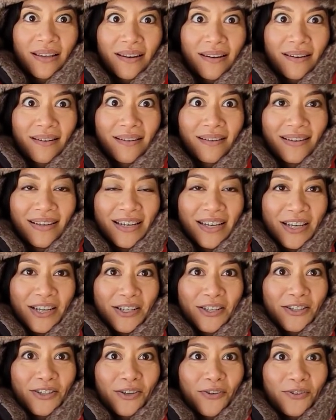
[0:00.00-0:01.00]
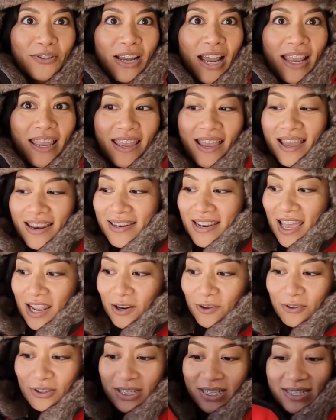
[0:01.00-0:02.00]
Wow, you got so one Diane too.
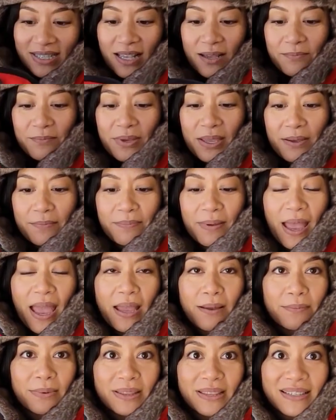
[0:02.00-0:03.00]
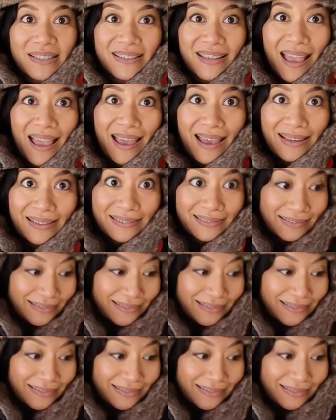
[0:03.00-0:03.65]
only sent me a bag, but this hat.